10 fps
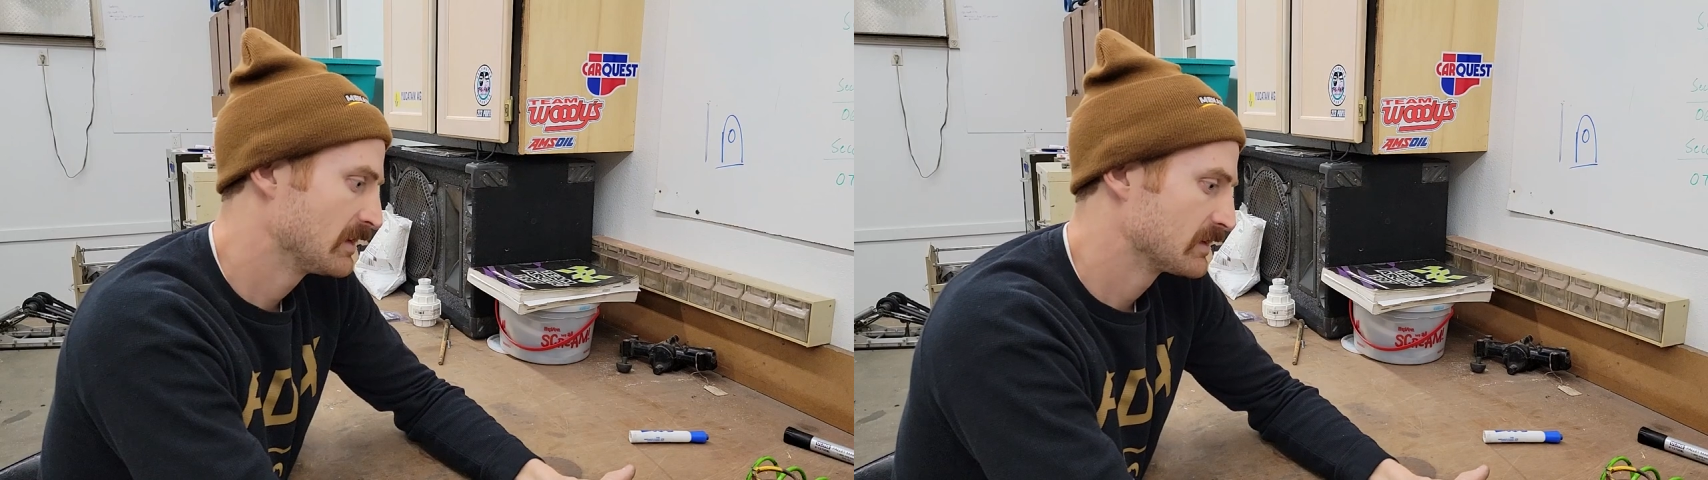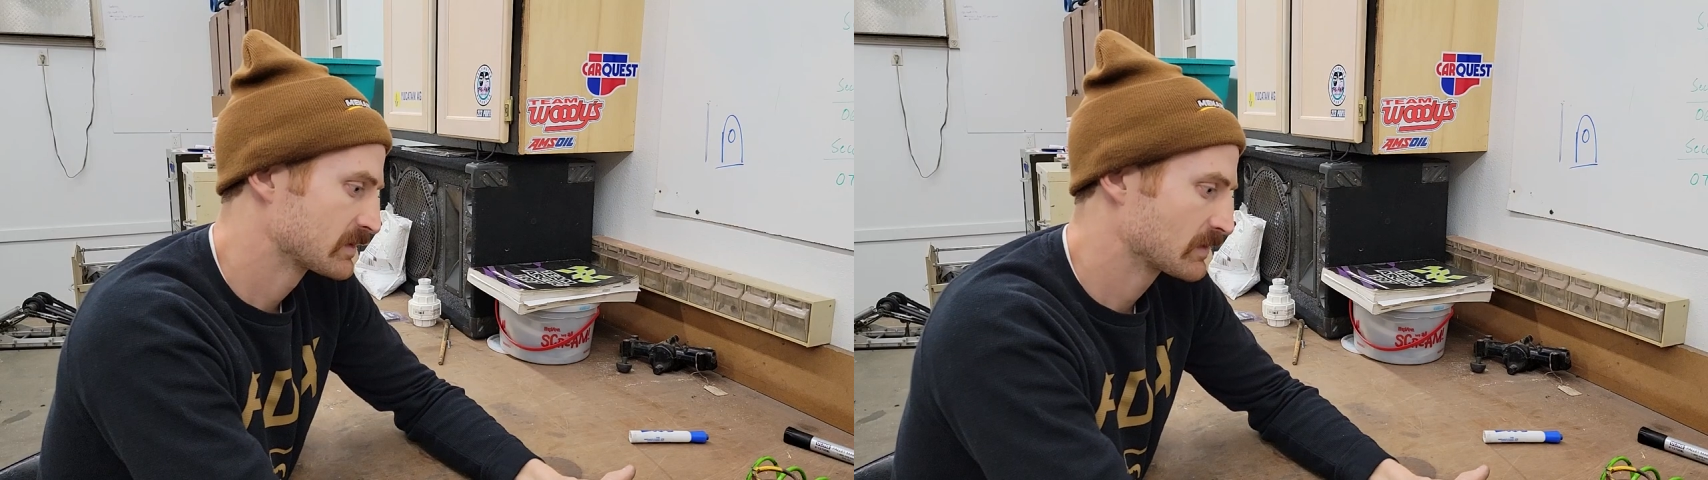
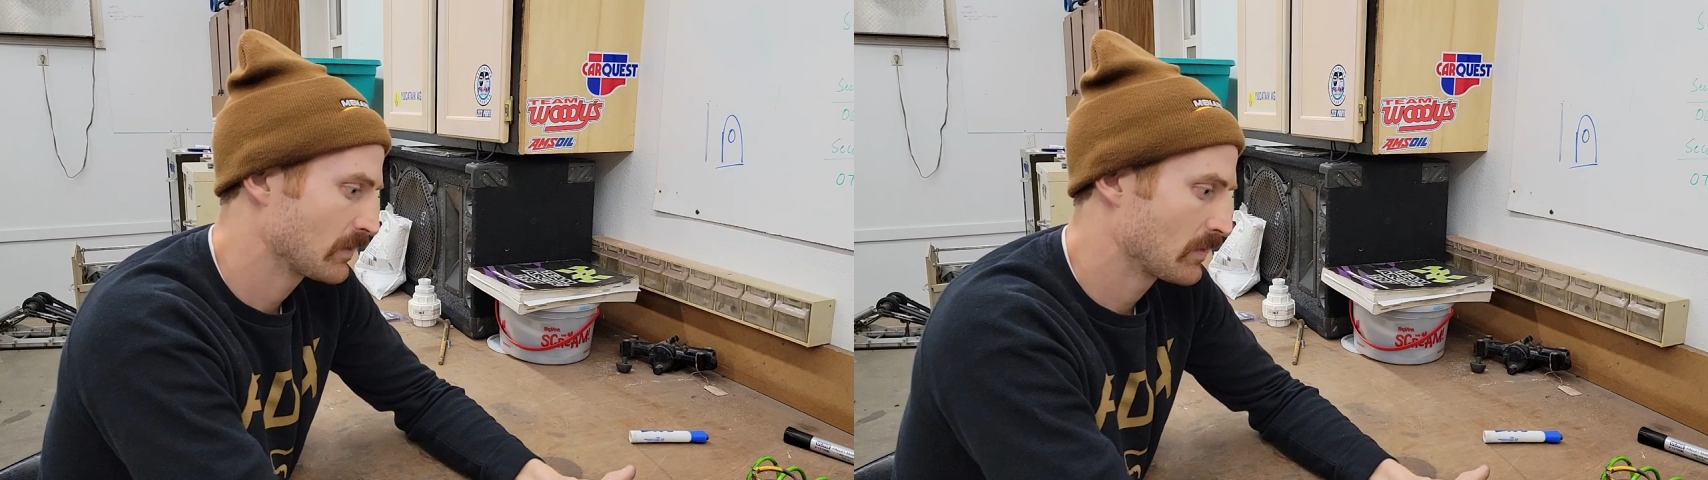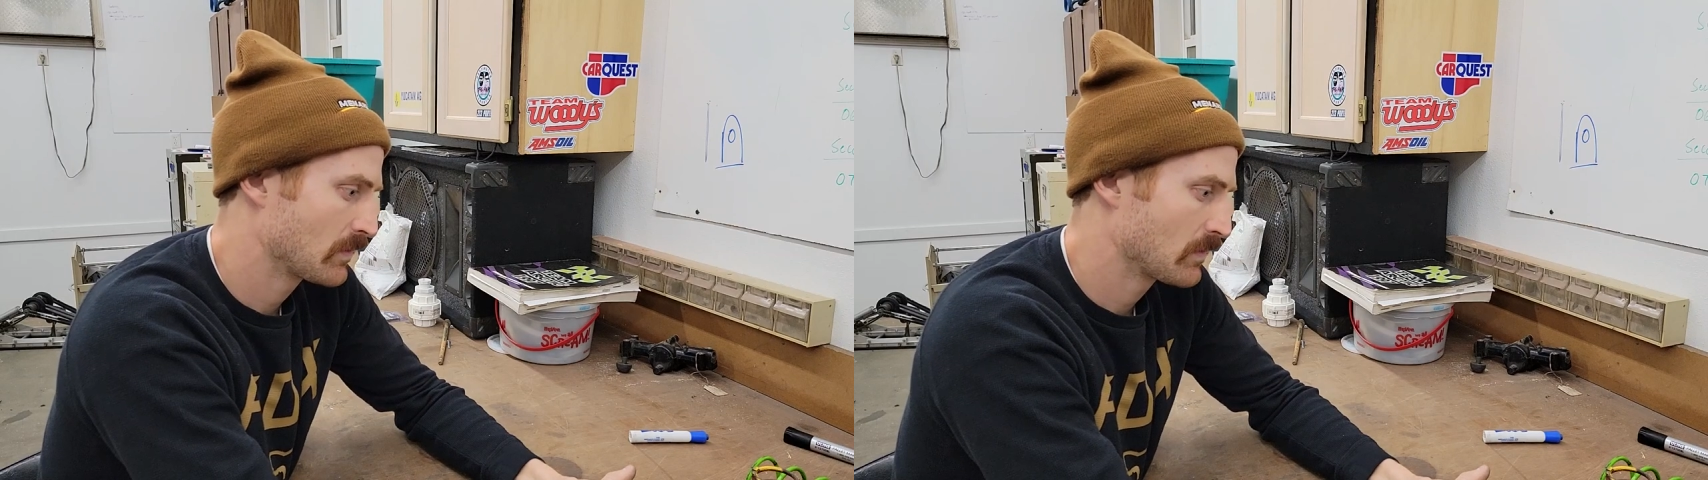
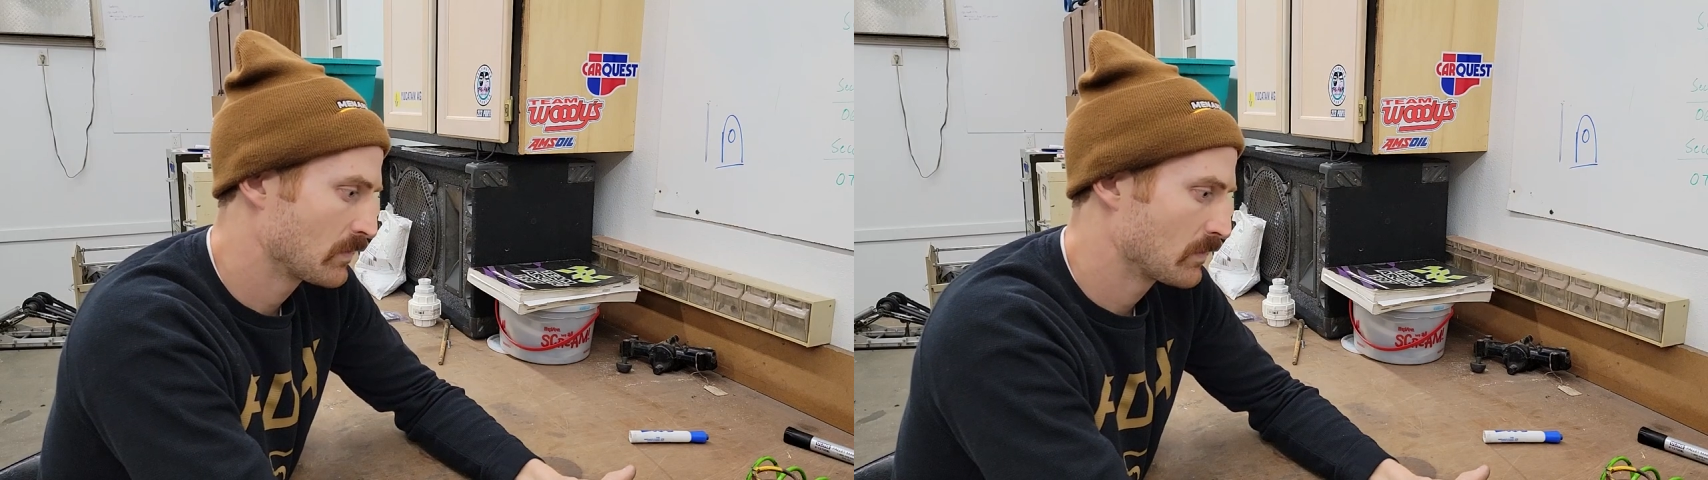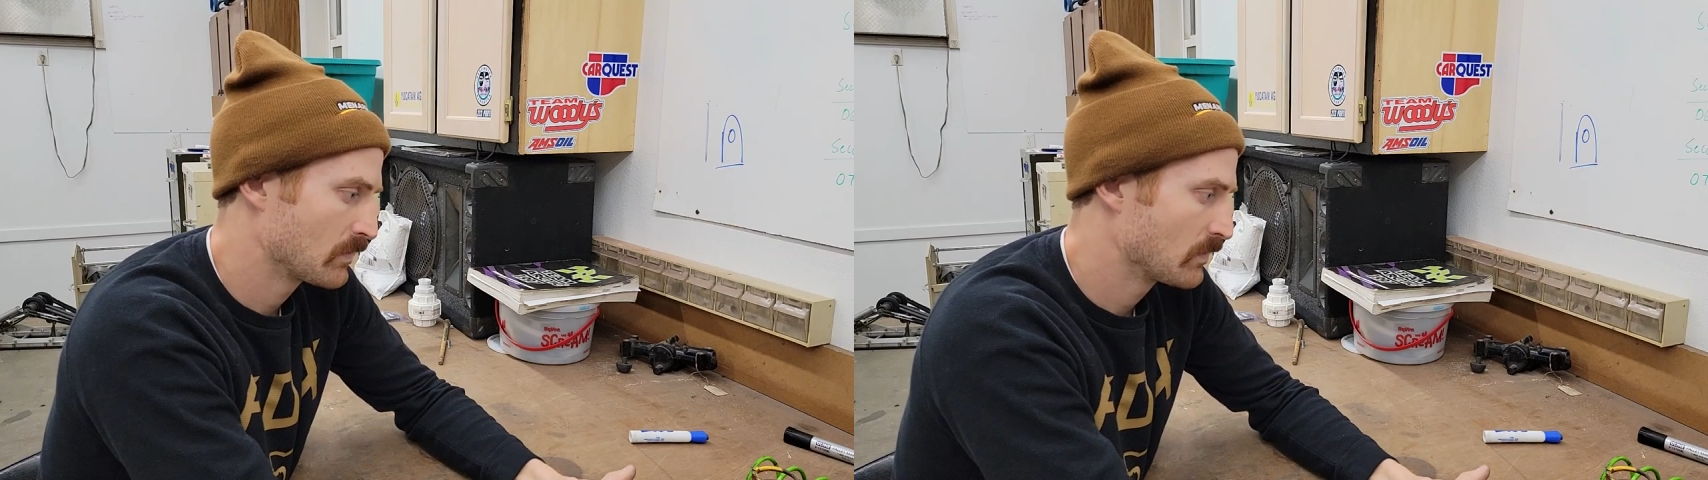
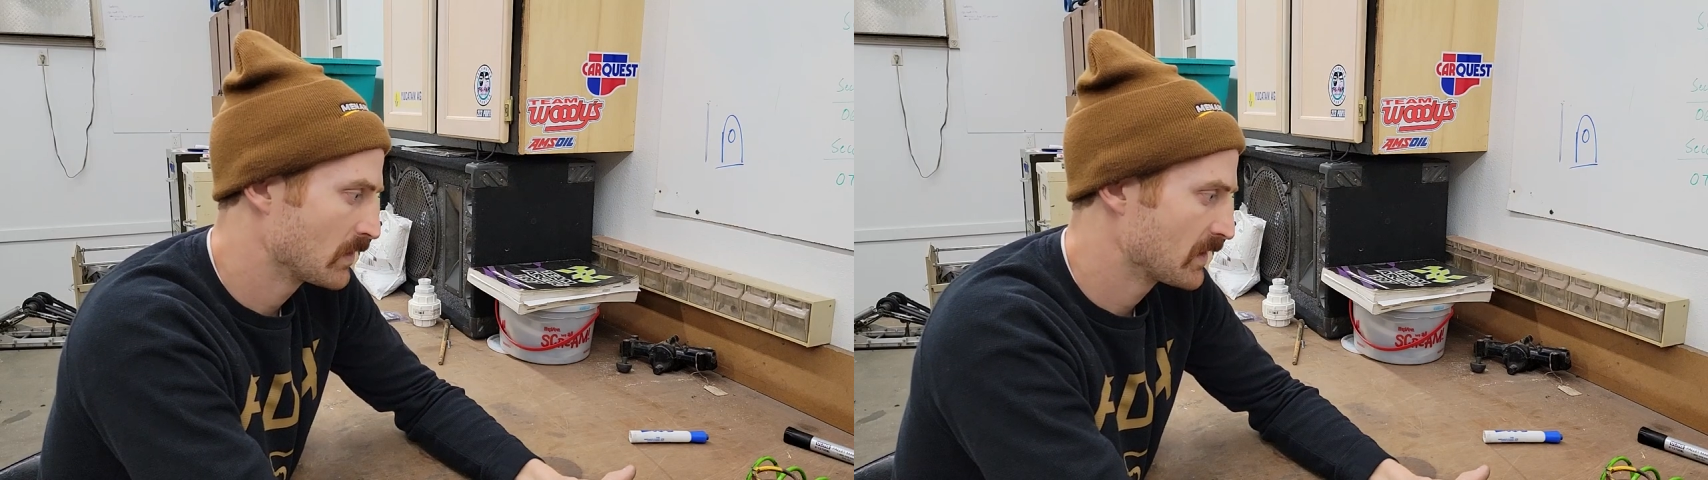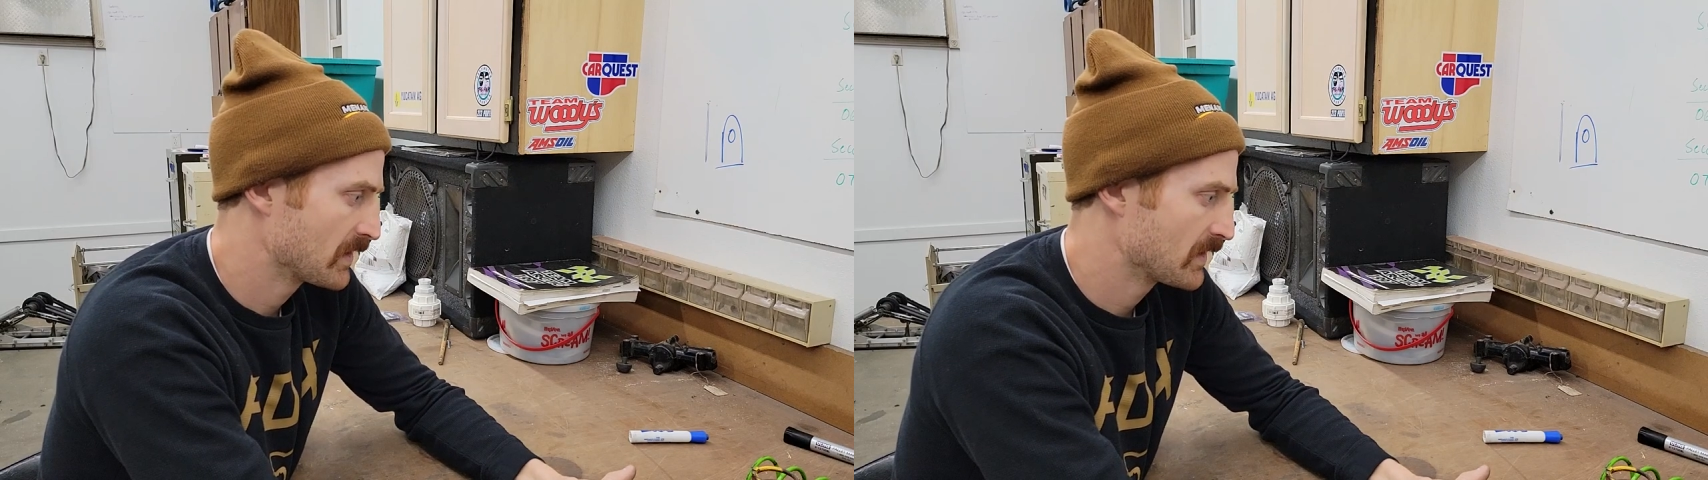So
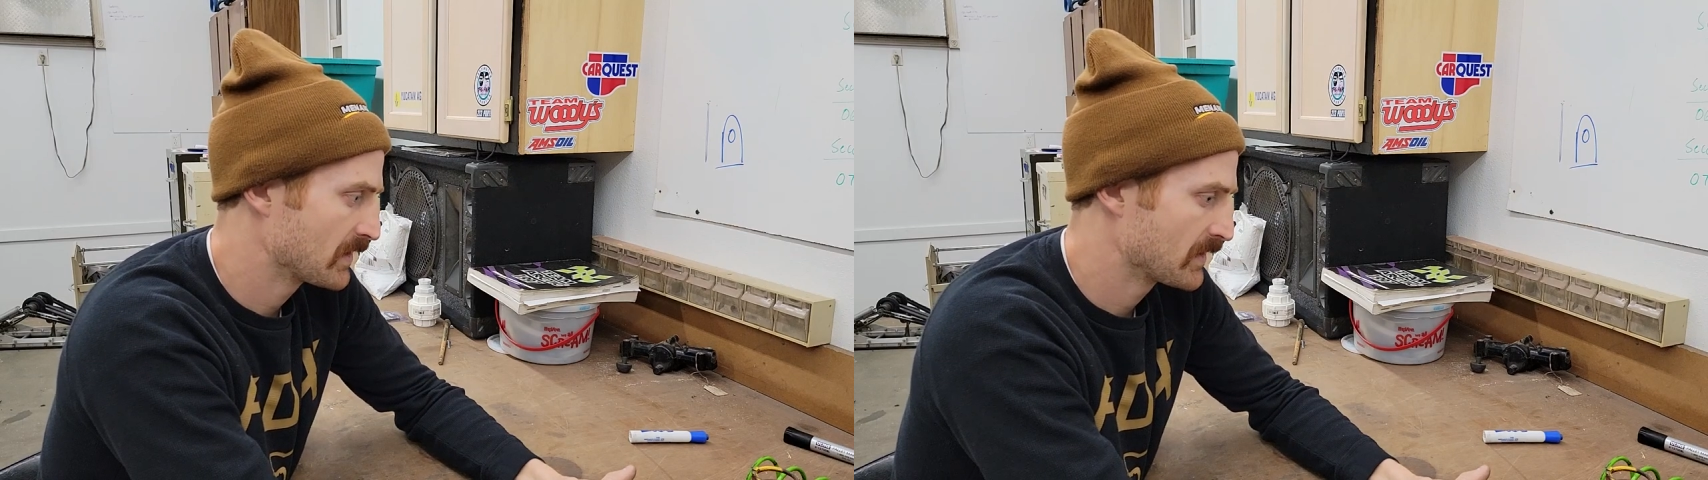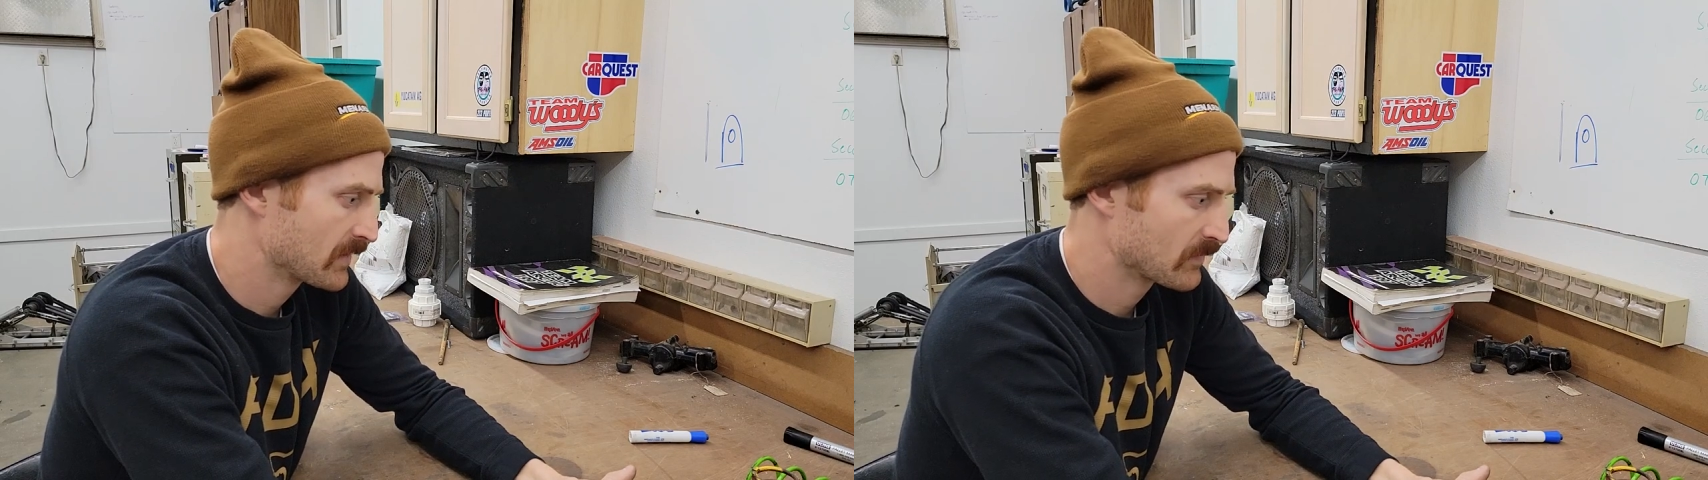
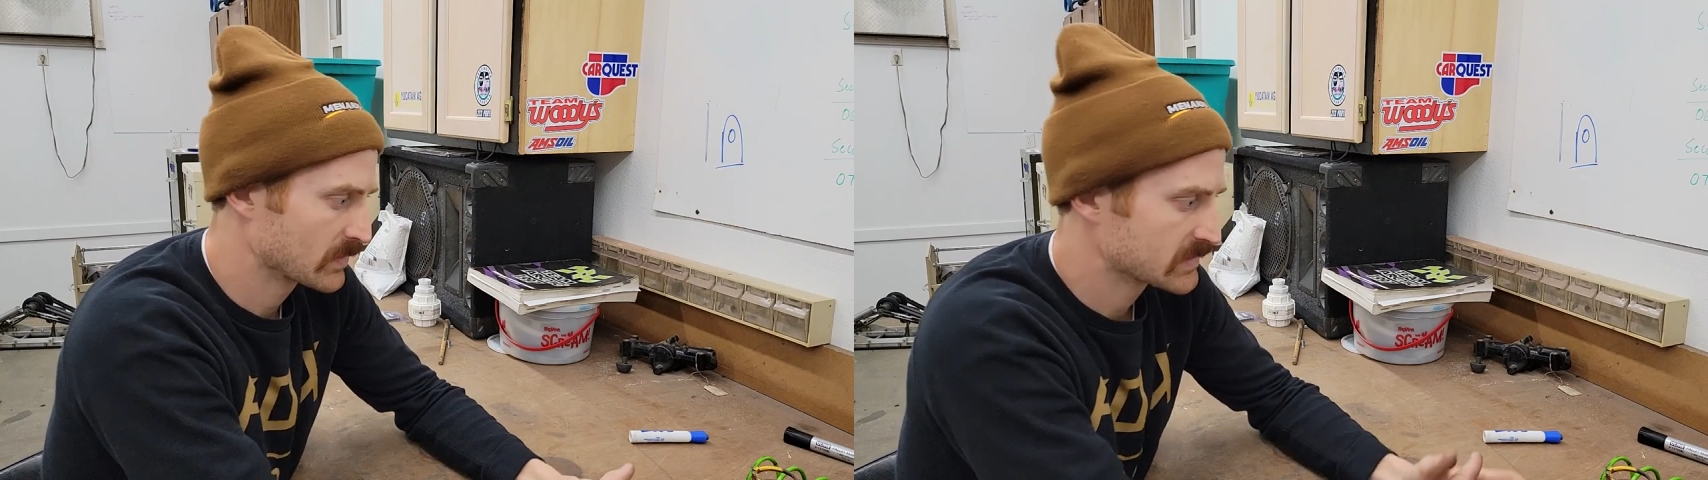when we're